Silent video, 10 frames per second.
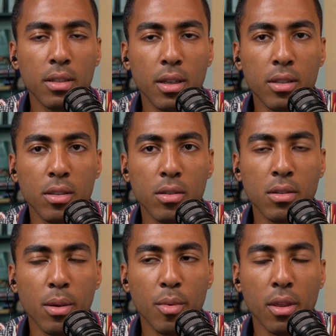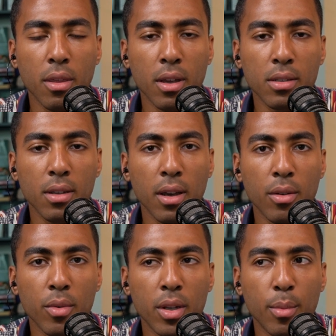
this gets into some of the things that I read